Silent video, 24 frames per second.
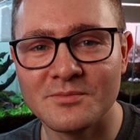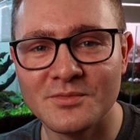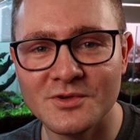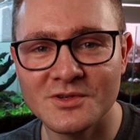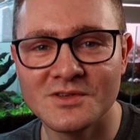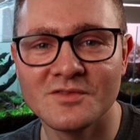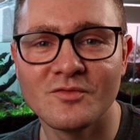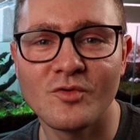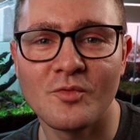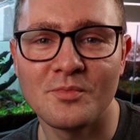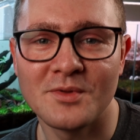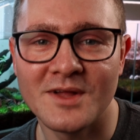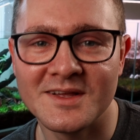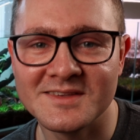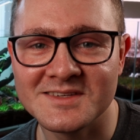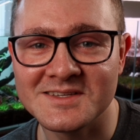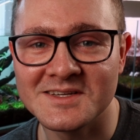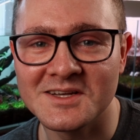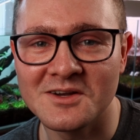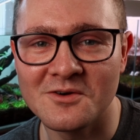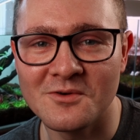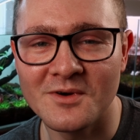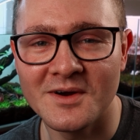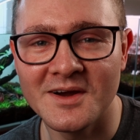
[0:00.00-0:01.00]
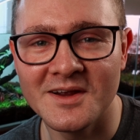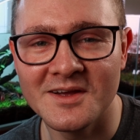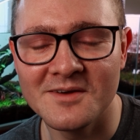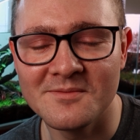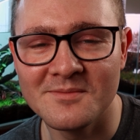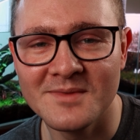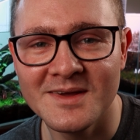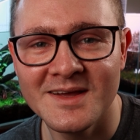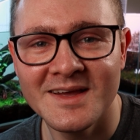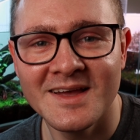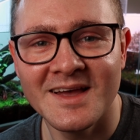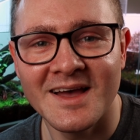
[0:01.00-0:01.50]
beautiful planted
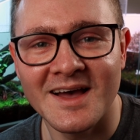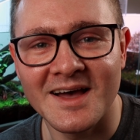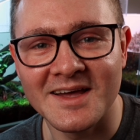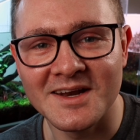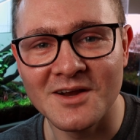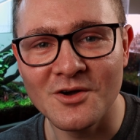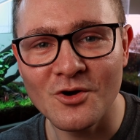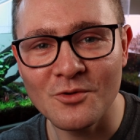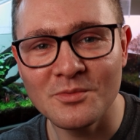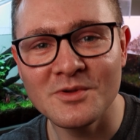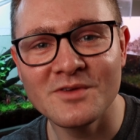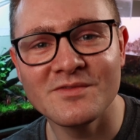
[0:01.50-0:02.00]
aquarium. And I hope